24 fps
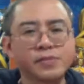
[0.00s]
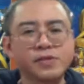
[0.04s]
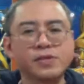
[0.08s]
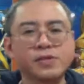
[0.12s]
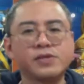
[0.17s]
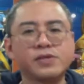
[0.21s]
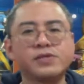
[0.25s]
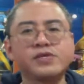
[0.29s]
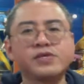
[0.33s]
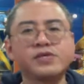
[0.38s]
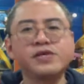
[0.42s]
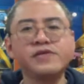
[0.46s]

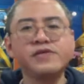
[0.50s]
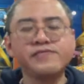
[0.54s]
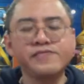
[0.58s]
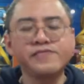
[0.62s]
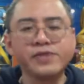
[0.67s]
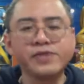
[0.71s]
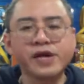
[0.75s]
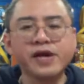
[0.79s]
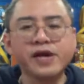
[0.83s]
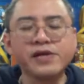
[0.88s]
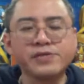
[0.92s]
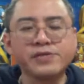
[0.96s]
See if
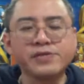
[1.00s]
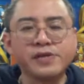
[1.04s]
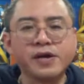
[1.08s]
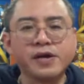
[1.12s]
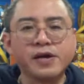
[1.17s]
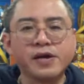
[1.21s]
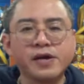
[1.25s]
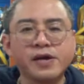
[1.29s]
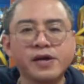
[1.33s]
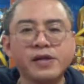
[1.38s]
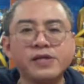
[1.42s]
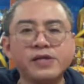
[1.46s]
we can
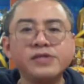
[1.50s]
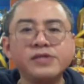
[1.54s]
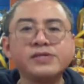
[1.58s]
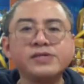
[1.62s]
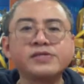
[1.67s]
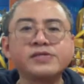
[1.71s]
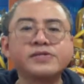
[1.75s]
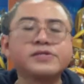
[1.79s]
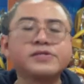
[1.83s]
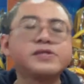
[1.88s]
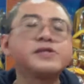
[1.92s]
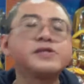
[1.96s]
at
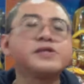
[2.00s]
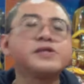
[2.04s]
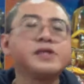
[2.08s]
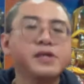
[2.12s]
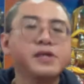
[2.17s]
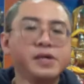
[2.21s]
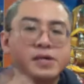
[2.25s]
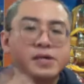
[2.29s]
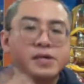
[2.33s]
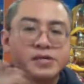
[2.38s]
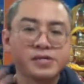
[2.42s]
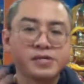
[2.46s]
least
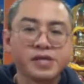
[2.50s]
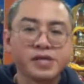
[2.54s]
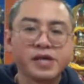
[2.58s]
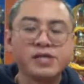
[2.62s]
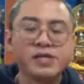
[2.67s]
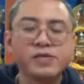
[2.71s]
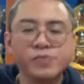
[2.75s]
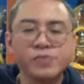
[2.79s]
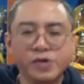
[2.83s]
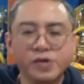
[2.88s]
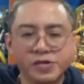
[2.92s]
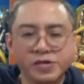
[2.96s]
say
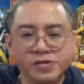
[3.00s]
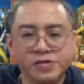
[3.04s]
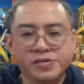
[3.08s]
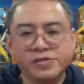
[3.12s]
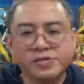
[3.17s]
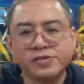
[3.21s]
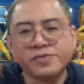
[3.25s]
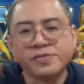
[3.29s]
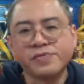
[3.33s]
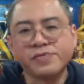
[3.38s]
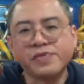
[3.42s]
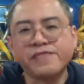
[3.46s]
the
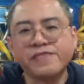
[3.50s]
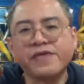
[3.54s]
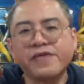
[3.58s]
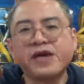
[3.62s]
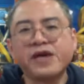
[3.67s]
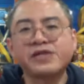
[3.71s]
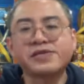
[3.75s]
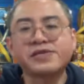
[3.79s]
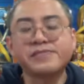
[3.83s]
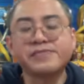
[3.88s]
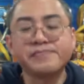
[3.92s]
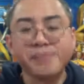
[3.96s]
words with
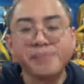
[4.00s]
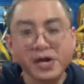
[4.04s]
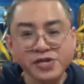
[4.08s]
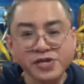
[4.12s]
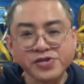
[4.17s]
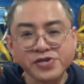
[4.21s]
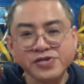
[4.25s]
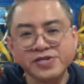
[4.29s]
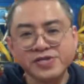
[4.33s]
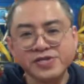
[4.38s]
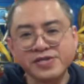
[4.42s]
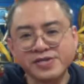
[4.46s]
as
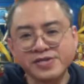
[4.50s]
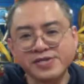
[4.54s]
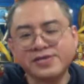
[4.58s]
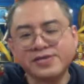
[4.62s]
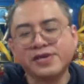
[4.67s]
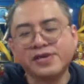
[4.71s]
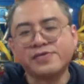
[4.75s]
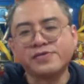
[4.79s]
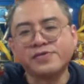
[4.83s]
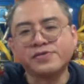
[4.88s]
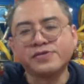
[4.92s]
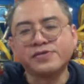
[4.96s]
much
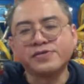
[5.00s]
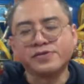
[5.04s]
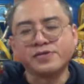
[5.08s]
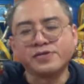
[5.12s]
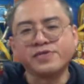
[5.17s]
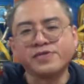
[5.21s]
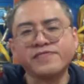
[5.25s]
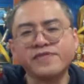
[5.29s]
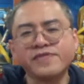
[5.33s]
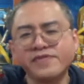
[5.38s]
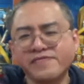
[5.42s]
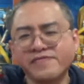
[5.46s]
sincerity,
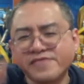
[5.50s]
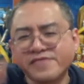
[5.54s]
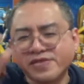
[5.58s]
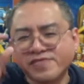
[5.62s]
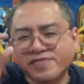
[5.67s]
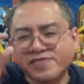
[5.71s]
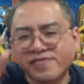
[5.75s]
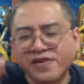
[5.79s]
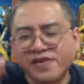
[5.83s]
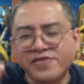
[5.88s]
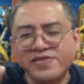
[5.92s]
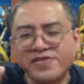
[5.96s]
even if it's
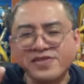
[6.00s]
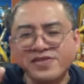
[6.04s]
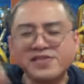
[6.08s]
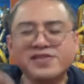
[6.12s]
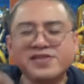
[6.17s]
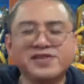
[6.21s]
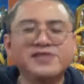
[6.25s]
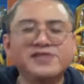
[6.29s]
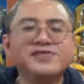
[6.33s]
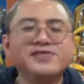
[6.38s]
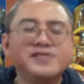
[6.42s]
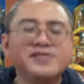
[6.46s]
very
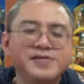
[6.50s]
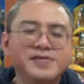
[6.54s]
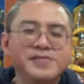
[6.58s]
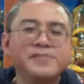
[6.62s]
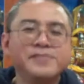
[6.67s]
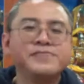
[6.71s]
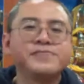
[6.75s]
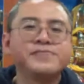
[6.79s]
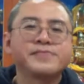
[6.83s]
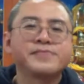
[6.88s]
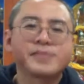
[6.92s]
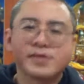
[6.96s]
little,
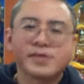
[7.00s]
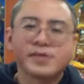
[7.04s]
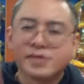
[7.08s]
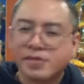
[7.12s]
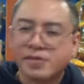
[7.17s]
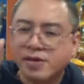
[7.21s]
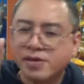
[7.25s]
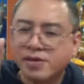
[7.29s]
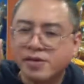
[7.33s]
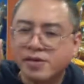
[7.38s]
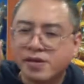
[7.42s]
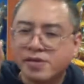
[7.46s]

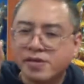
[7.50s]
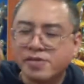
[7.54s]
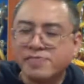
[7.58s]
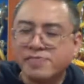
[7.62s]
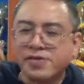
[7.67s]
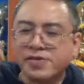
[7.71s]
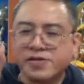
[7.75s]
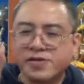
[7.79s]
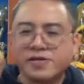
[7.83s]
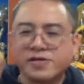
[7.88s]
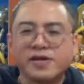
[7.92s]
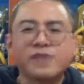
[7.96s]
just a little
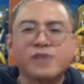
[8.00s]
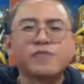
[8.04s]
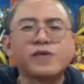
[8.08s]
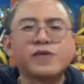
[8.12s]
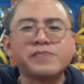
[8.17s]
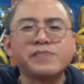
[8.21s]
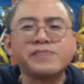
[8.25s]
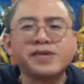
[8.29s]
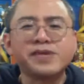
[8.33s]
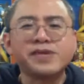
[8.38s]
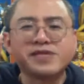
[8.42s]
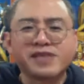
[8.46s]
bit, like
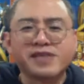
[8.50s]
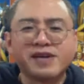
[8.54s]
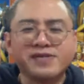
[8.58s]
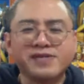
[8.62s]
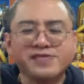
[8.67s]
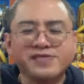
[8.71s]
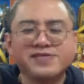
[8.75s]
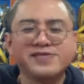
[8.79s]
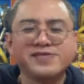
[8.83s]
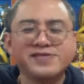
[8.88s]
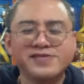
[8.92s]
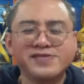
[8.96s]

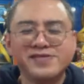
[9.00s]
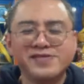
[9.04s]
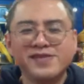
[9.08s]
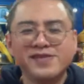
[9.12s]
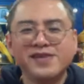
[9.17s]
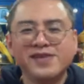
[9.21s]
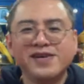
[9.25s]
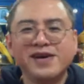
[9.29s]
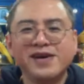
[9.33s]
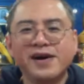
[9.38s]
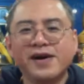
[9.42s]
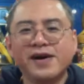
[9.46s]
1%.
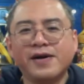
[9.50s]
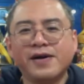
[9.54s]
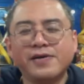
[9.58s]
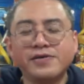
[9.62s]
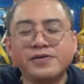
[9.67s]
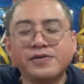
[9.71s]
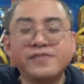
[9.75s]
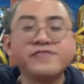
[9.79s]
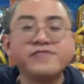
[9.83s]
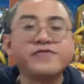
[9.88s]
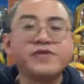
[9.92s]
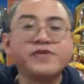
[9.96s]

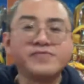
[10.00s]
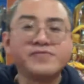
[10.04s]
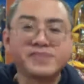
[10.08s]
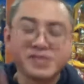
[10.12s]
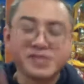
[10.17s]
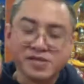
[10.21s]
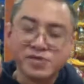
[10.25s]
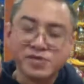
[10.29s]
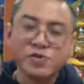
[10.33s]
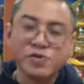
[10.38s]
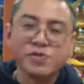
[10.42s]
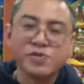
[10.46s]
If you have
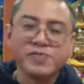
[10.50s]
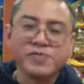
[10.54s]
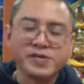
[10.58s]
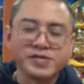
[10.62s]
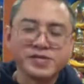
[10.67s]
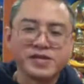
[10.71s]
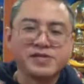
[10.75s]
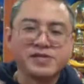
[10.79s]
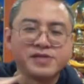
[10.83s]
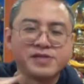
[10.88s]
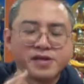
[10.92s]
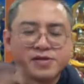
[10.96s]
0%,
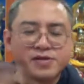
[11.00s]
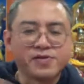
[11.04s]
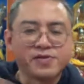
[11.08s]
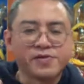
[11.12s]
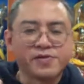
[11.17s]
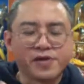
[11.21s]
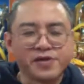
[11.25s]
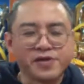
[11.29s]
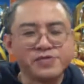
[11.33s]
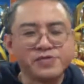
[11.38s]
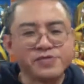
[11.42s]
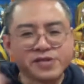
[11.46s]
then all
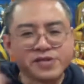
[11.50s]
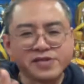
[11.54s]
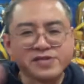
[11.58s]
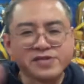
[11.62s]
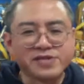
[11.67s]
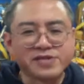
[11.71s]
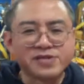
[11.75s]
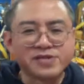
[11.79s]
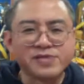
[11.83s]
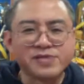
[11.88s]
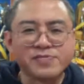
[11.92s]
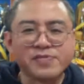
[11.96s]
right, you can
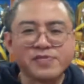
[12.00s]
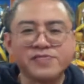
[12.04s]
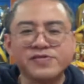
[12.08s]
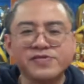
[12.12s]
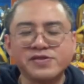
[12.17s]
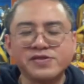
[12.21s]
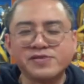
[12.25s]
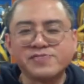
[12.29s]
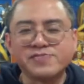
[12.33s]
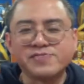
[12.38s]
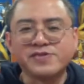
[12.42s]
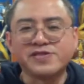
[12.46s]
skip over
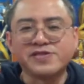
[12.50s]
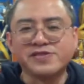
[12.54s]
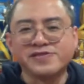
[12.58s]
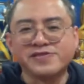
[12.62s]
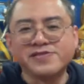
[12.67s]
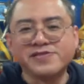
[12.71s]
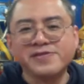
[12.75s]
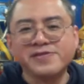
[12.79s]
this person